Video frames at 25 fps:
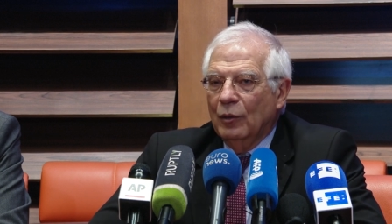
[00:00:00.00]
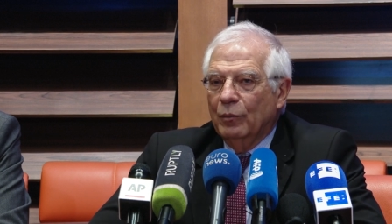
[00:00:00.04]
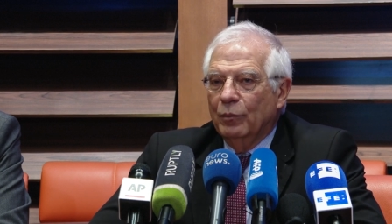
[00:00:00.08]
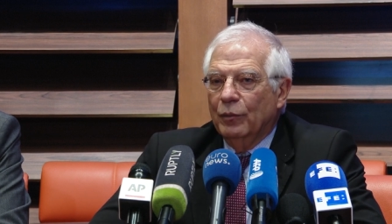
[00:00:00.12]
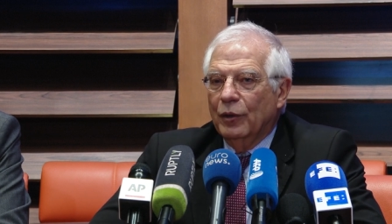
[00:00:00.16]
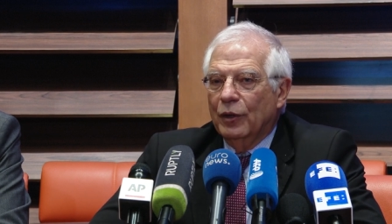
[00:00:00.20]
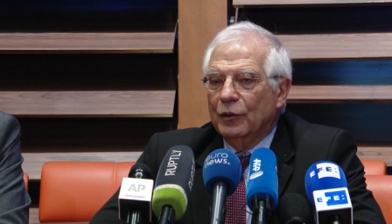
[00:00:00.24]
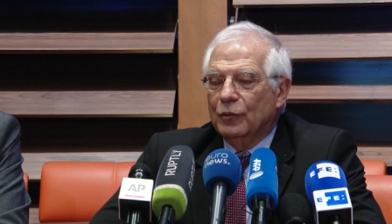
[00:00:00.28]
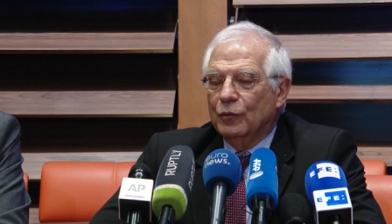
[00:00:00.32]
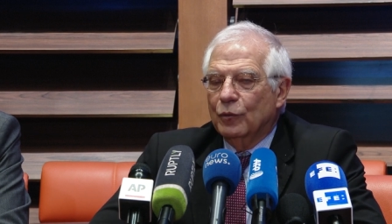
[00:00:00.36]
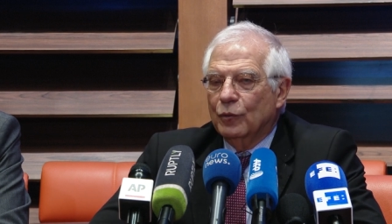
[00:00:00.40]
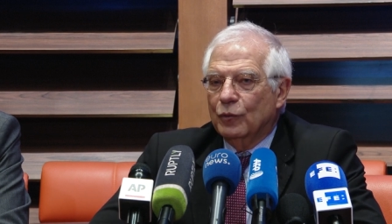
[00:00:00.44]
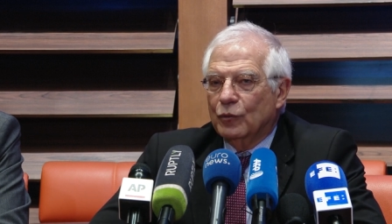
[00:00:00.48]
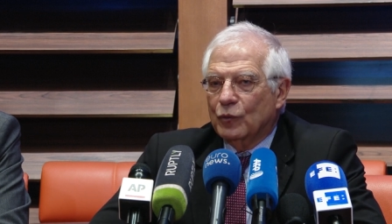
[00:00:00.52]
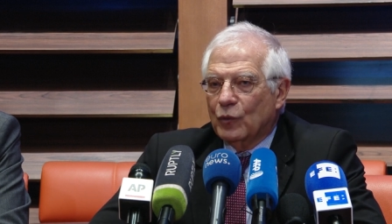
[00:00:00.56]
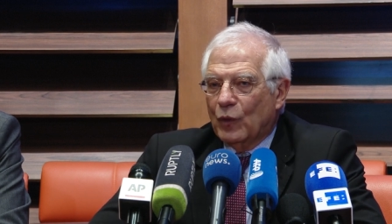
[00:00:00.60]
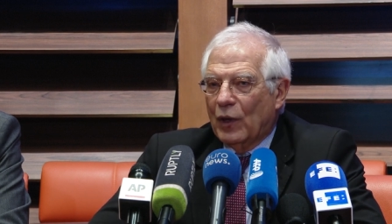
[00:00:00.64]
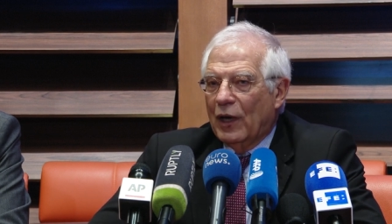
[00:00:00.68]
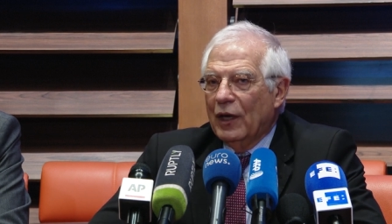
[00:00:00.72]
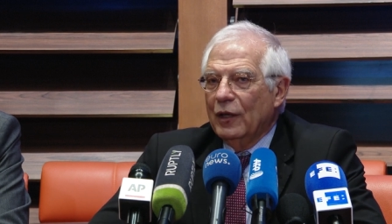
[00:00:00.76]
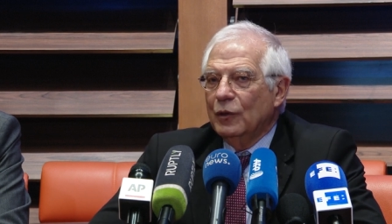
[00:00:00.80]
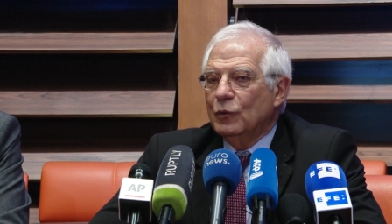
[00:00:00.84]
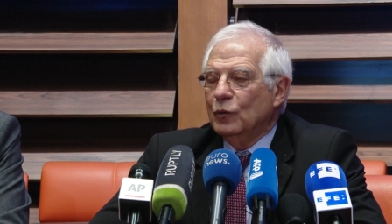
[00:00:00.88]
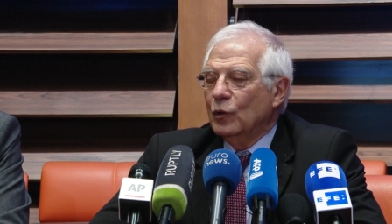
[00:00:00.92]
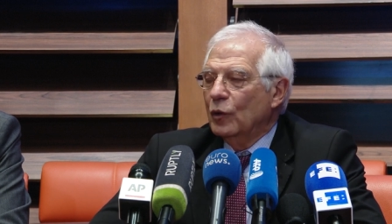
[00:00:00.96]
but to
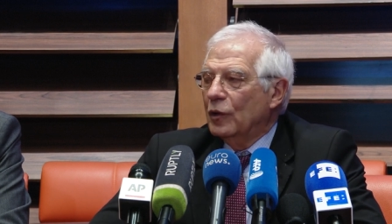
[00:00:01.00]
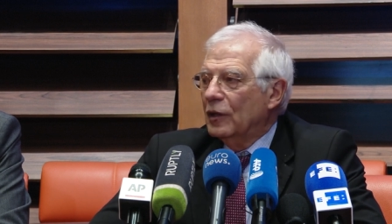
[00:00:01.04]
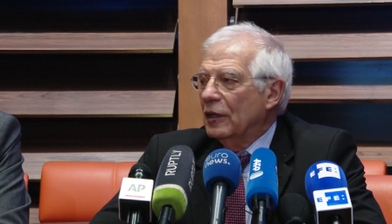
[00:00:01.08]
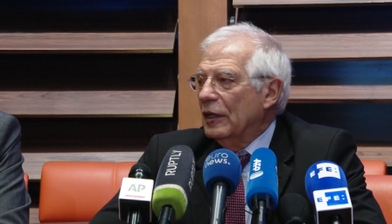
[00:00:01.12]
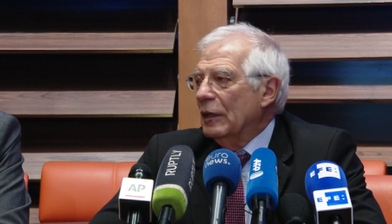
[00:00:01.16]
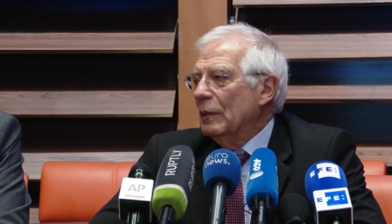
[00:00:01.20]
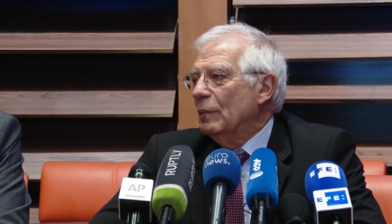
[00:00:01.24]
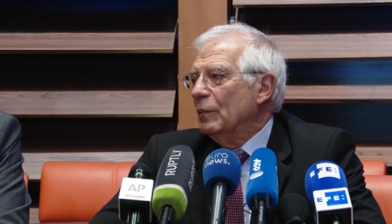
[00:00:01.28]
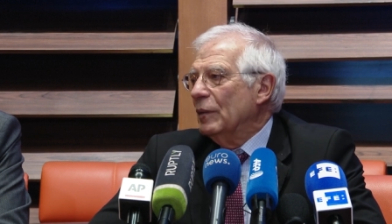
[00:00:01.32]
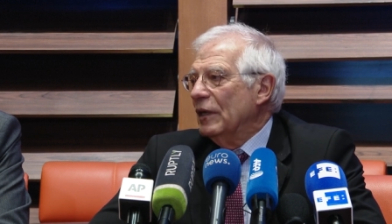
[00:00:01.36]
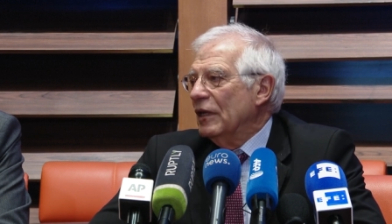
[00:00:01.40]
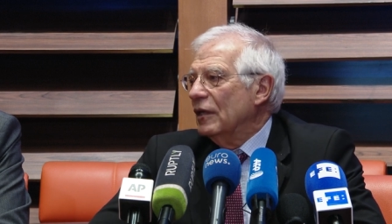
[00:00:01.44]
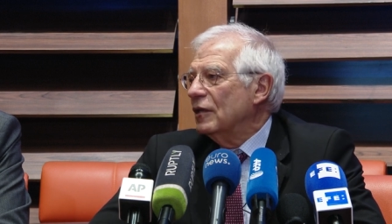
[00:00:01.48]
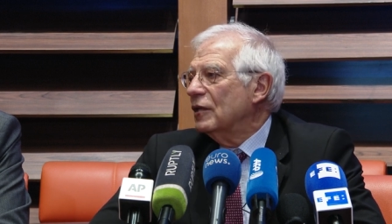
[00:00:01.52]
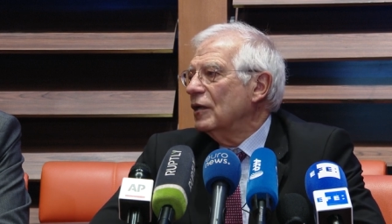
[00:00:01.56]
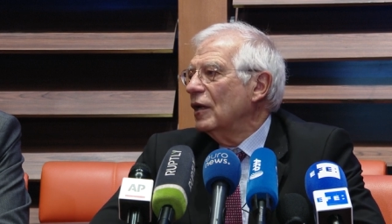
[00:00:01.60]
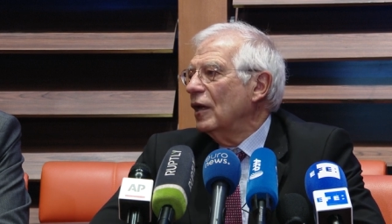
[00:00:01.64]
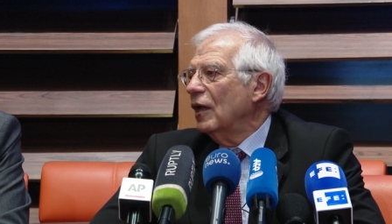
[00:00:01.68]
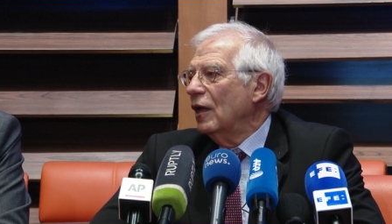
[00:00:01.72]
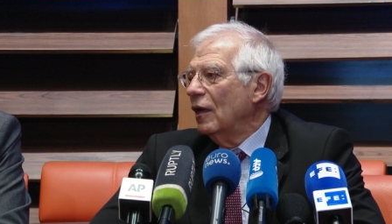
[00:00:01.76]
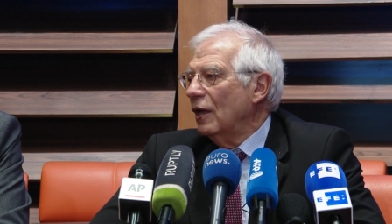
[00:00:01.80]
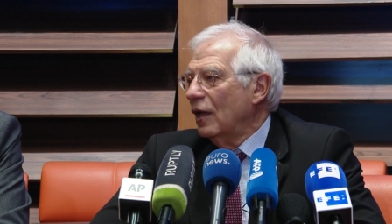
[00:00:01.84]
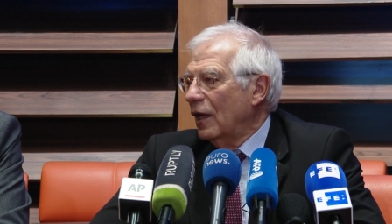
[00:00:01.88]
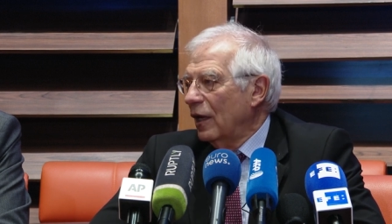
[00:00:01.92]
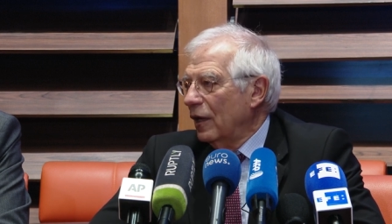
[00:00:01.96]
try to keep it
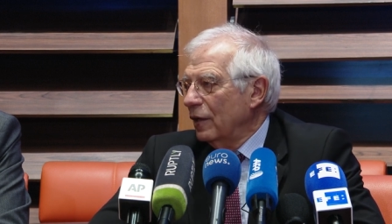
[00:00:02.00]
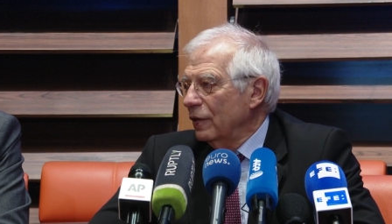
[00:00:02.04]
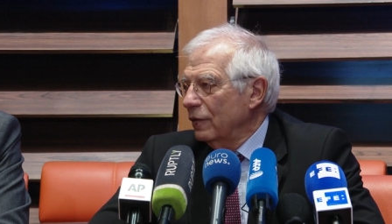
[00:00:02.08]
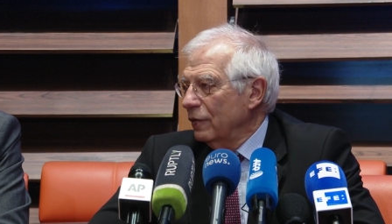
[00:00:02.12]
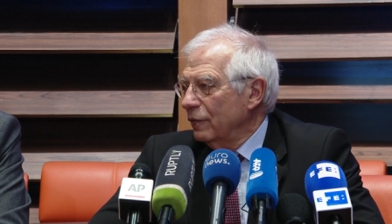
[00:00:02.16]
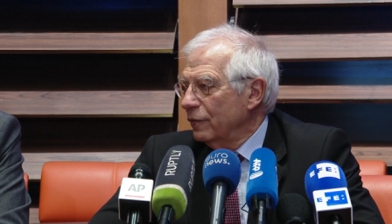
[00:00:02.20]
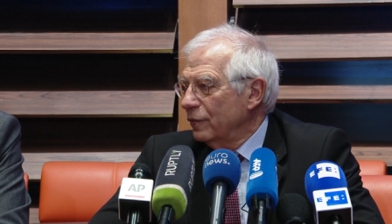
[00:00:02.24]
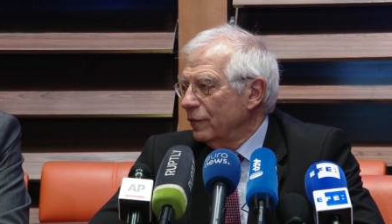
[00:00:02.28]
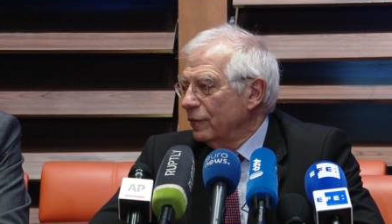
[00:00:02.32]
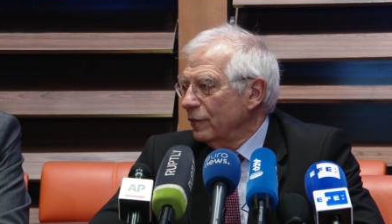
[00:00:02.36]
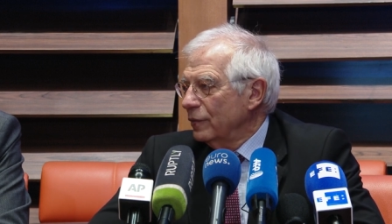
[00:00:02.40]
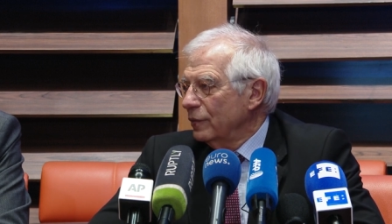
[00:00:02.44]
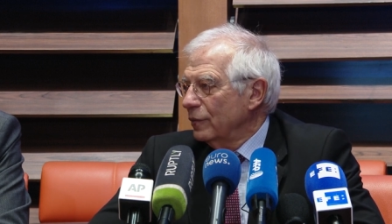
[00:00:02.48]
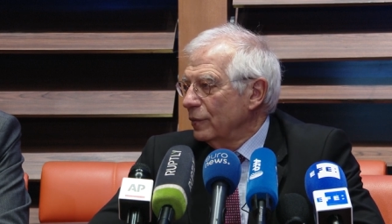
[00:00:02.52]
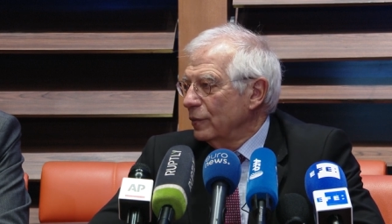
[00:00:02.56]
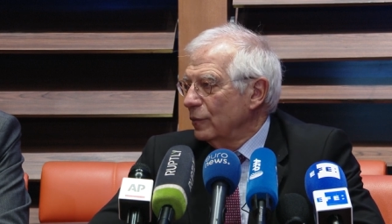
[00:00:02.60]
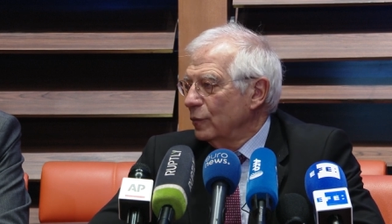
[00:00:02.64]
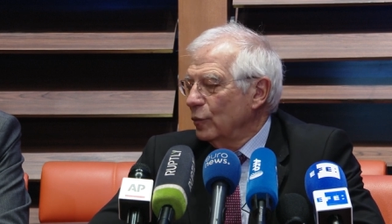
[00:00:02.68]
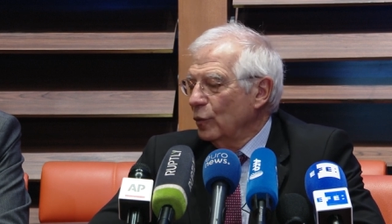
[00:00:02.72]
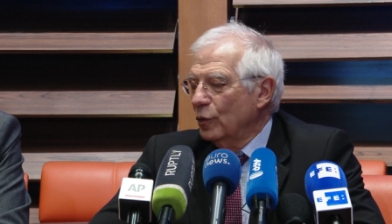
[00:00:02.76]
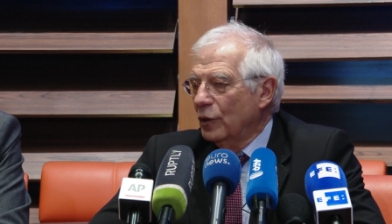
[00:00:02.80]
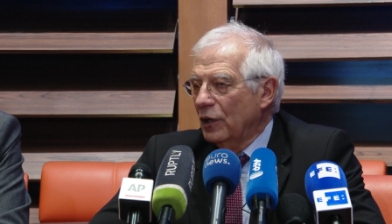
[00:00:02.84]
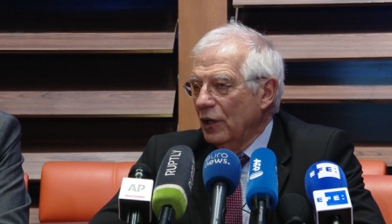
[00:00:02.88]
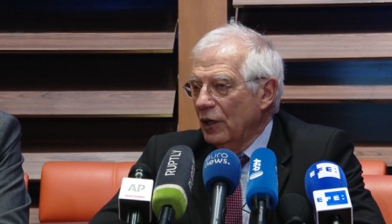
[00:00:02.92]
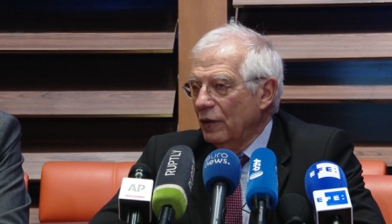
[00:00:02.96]
alive,
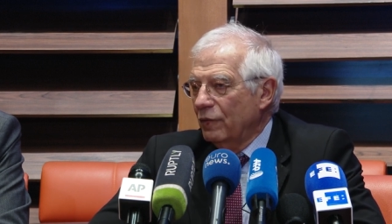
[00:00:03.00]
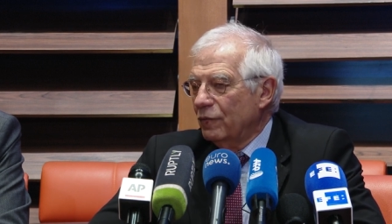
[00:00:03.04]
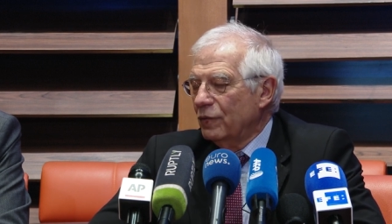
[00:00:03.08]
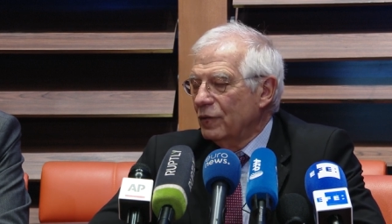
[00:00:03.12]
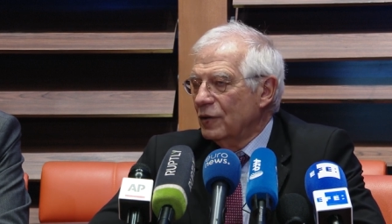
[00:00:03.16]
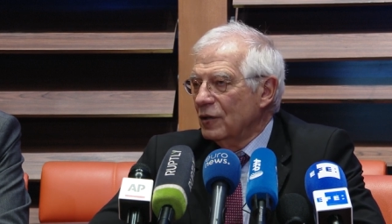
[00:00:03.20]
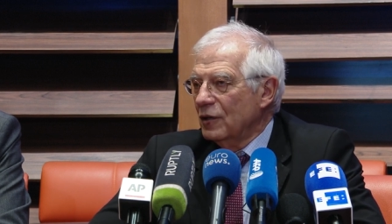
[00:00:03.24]
to give